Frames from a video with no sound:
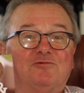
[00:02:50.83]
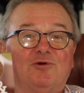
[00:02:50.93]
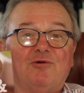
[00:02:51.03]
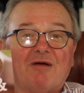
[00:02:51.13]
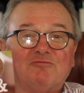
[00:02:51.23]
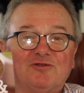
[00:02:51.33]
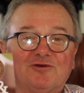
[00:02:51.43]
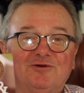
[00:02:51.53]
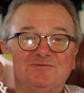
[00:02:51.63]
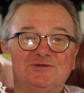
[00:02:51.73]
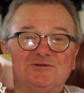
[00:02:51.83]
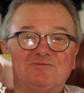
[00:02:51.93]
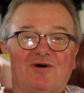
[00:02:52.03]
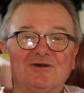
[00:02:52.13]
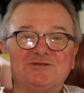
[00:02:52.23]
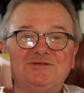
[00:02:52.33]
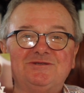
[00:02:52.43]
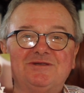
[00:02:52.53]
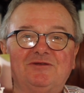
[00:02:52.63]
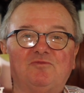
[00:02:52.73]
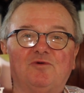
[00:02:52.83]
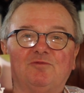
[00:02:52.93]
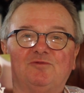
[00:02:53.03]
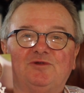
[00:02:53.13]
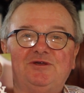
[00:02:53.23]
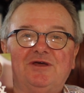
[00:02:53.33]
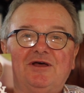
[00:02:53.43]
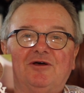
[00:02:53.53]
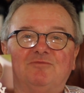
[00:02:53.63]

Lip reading: grew up with herbs and spices and probably